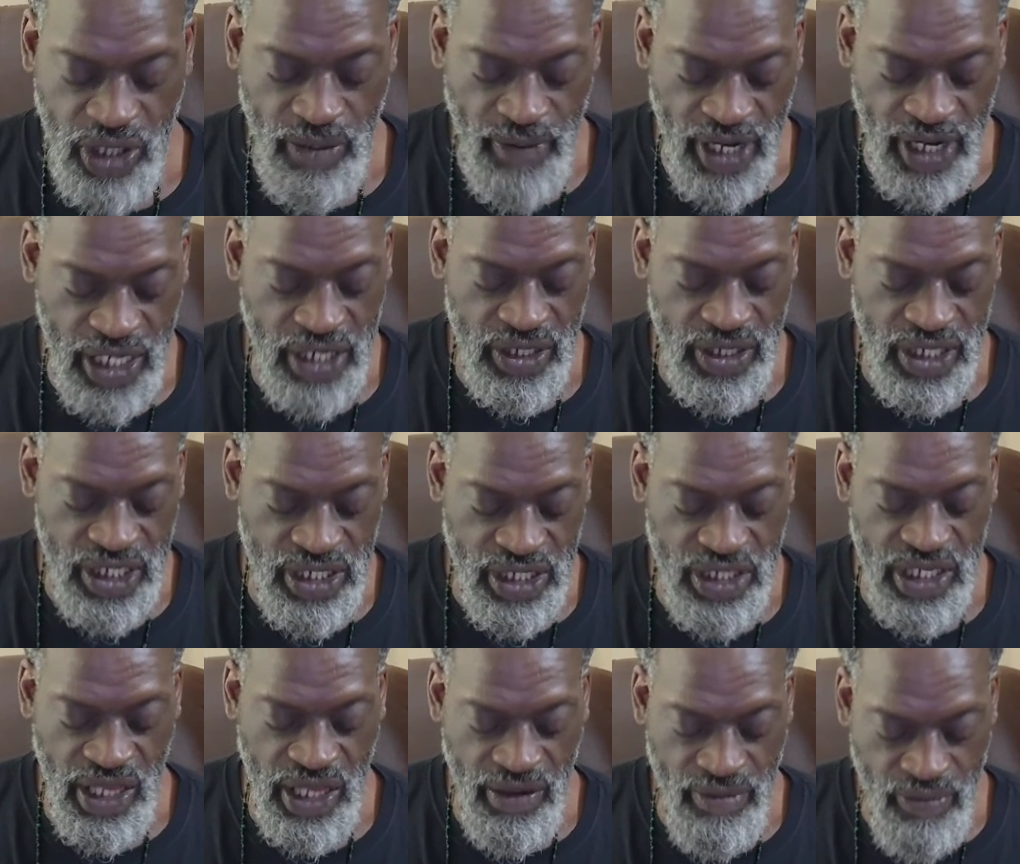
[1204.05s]
Michael Leonard,
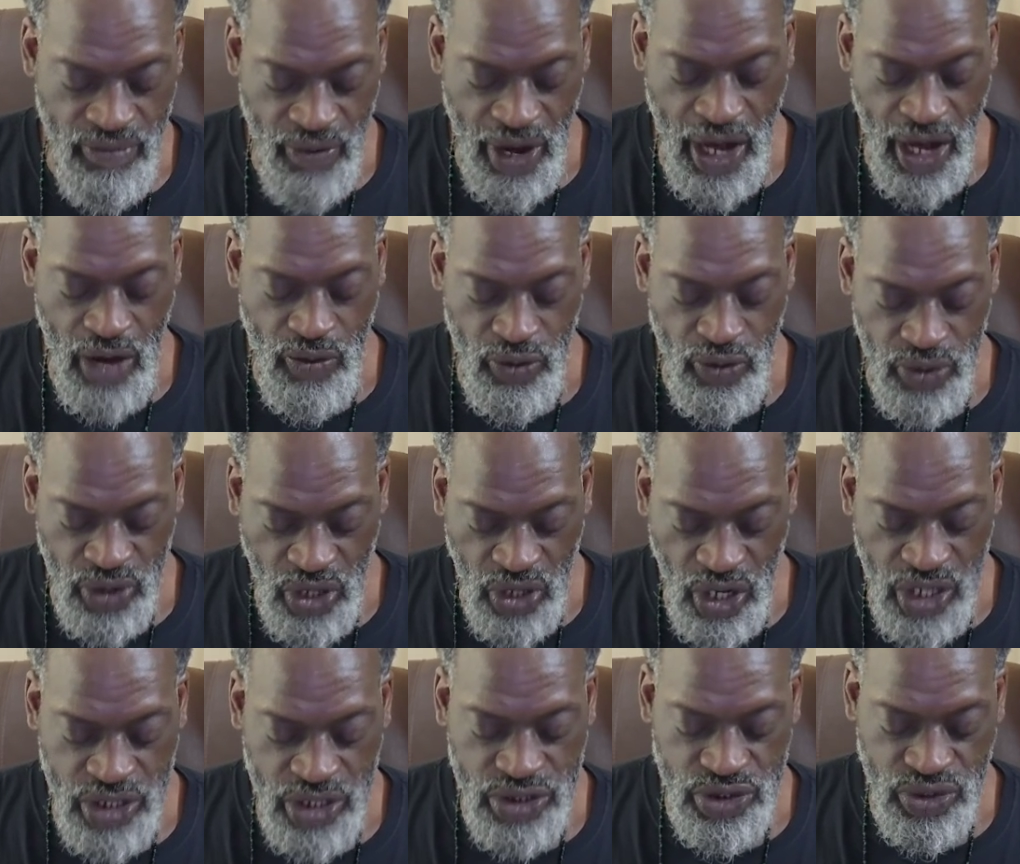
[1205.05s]
David Brown, Ruth
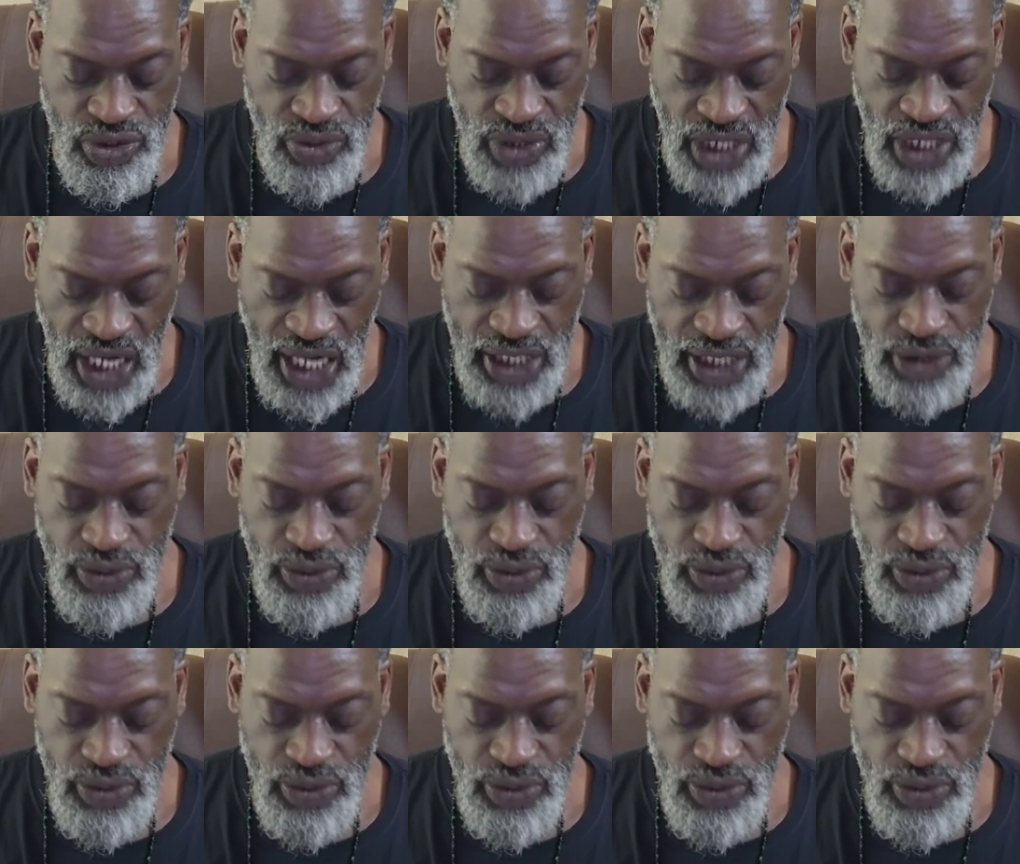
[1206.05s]
Carter, June Cox,